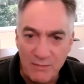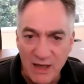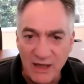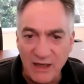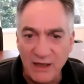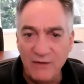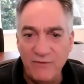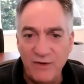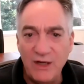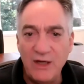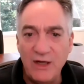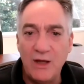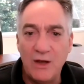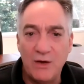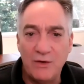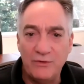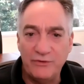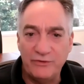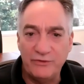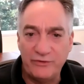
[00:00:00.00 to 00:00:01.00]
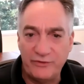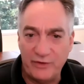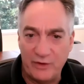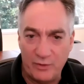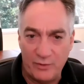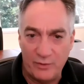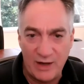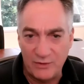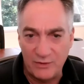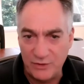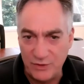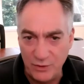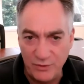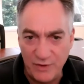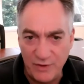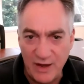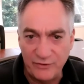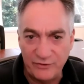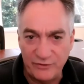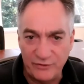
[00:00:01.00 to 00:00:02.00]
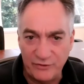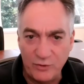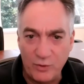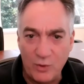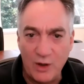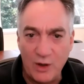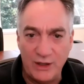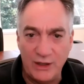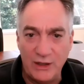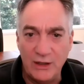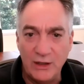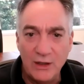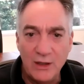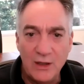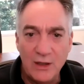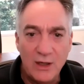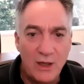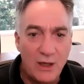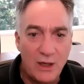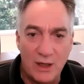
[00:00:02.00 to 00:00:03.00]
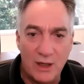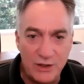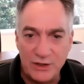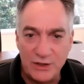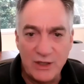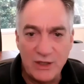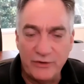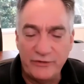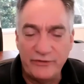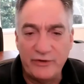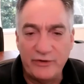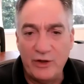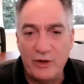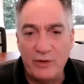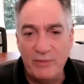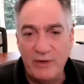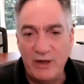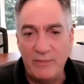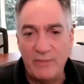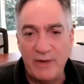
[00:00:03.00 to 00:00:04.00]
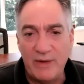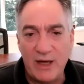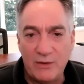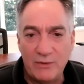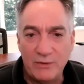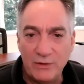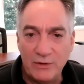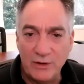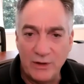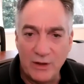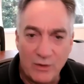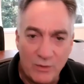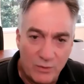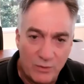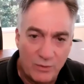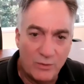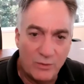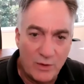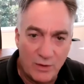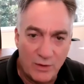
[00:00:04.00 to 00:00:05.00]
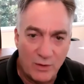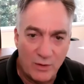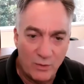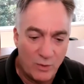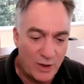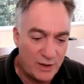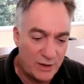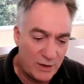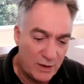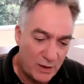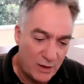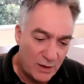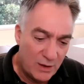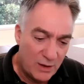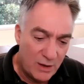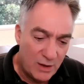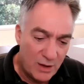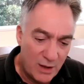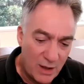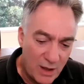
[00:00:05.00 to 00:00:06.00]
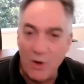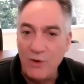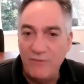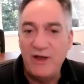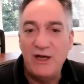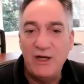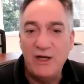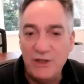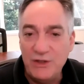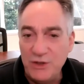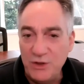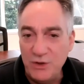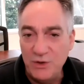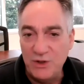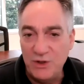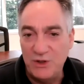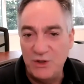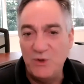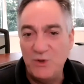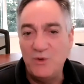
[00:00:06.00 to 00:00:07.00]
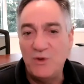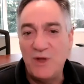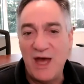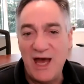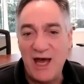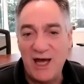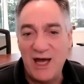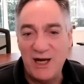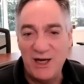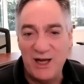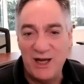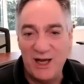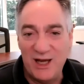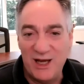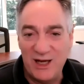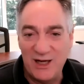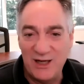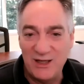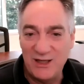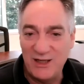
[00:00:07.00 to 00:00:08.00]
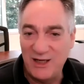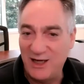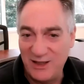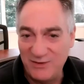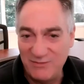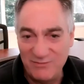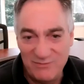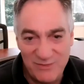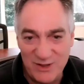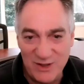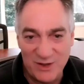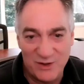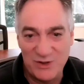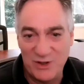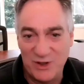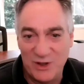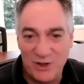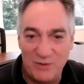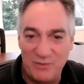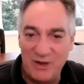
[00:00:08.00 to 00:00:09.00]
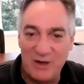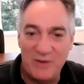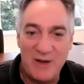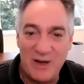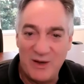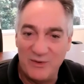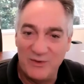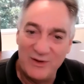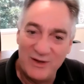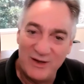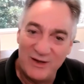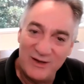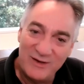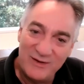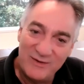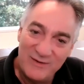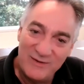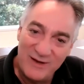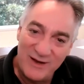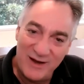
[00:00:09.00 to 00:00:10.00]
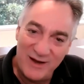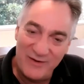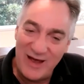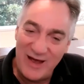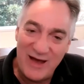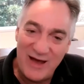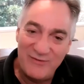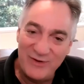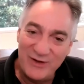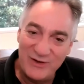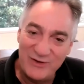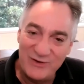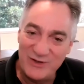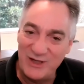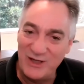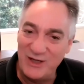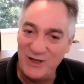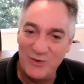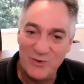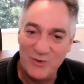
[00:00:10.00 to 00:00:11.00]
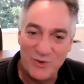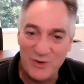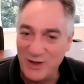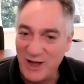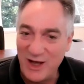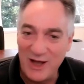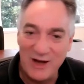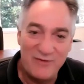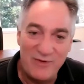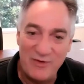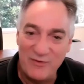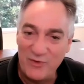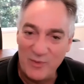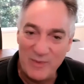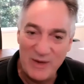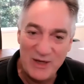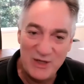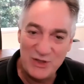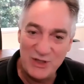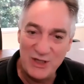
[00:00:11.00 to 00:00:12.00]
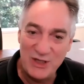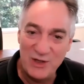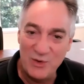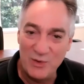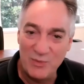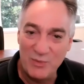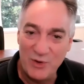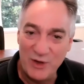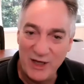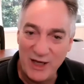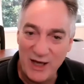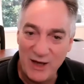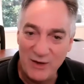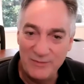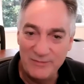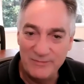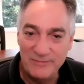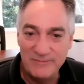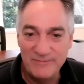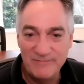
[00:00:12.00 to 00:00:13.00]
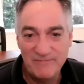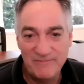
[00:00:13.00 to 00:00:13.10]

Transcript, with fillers: making videos around 2020 can you tell us a little bit about, you know, uh, what motivated you to do that and and tell us a little bit about the kind of advocacy or the kind of information that you were putting out?